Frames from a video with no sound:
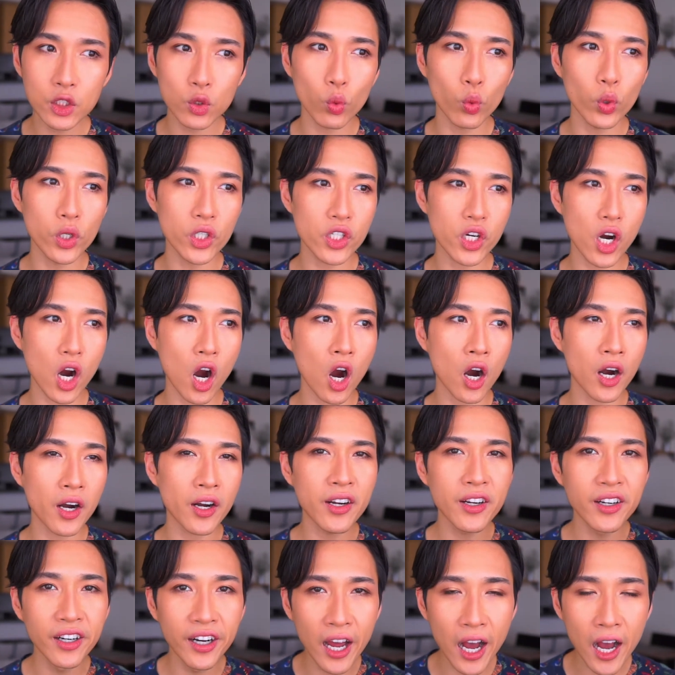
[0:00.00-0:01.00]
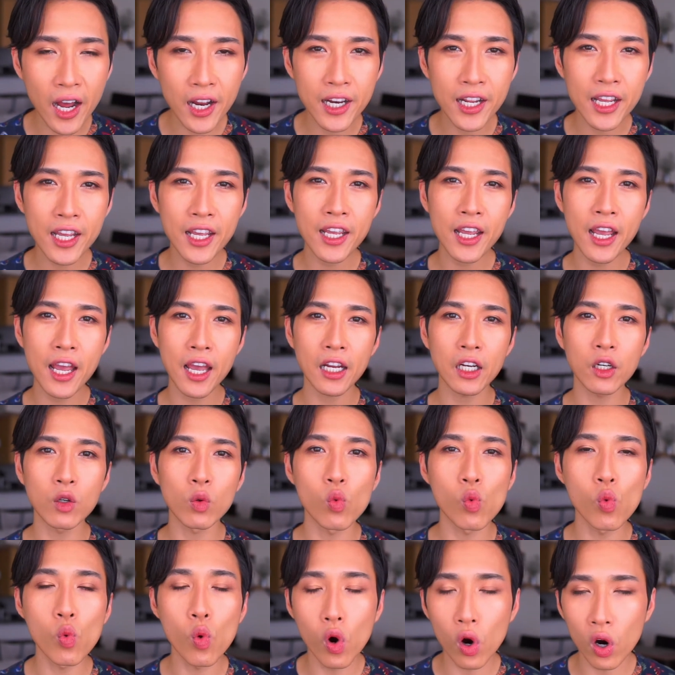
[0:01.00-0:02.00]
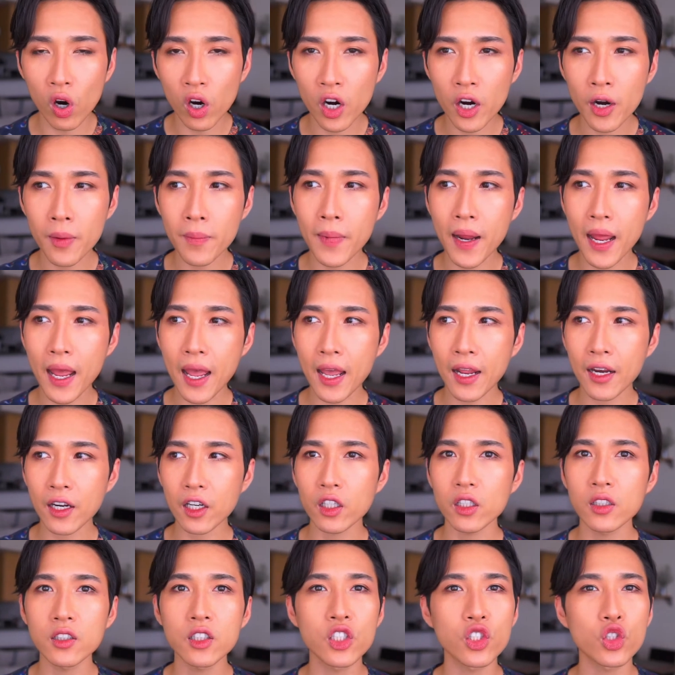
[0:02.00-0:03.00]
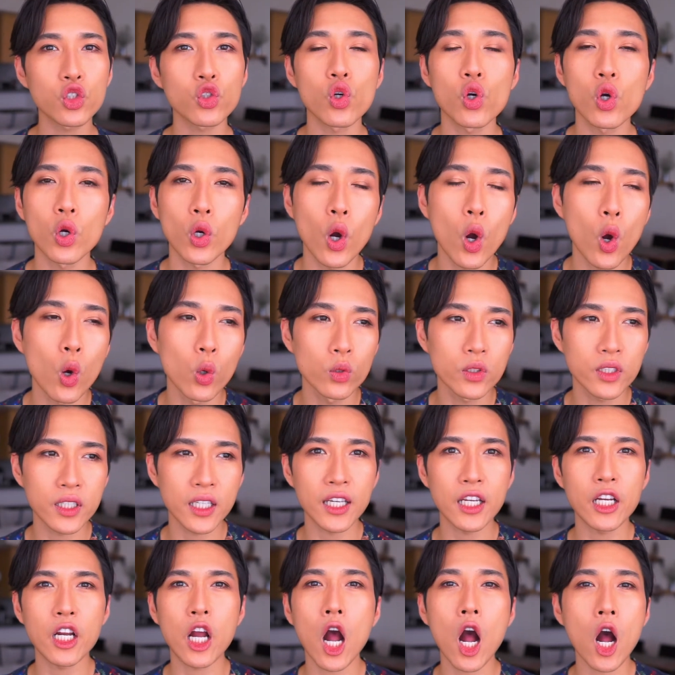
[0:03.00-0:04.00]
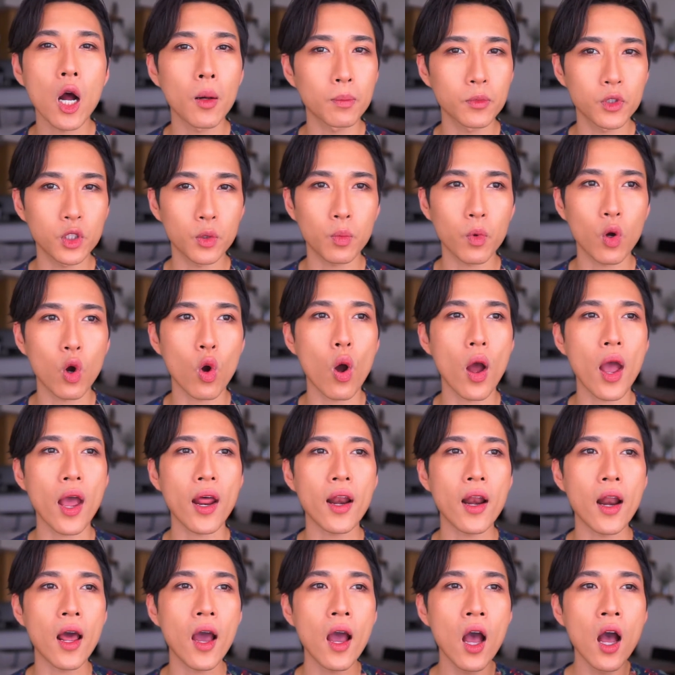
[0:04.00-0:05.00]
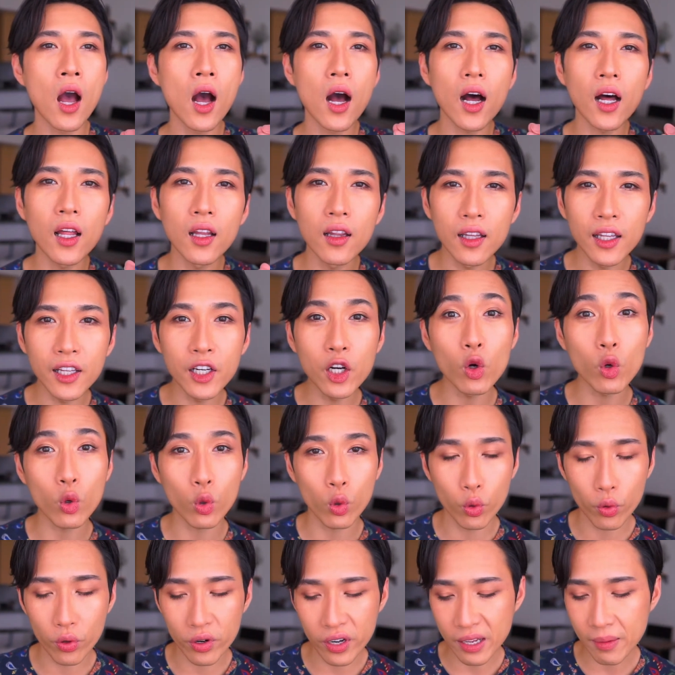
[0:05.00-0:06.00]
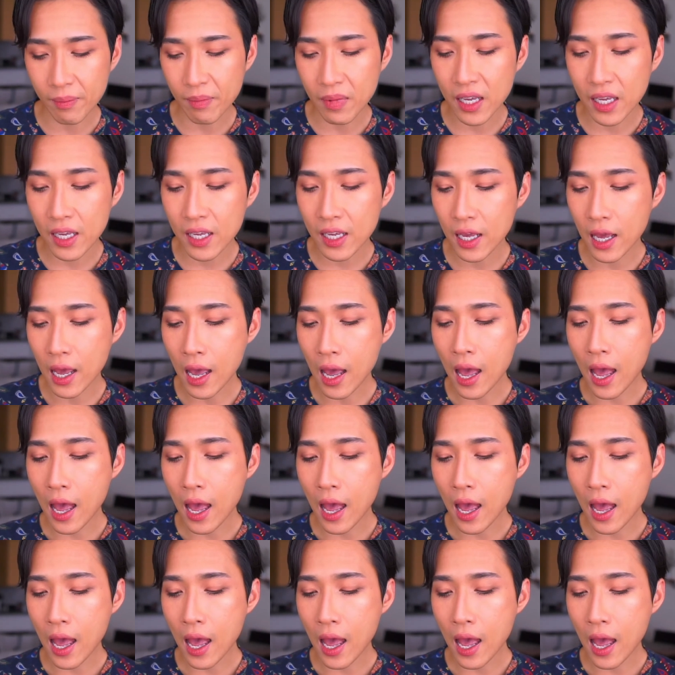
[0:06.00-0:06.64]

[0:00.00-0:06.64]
which are nutty and warm and just cozy, comfortable, and a little creamy.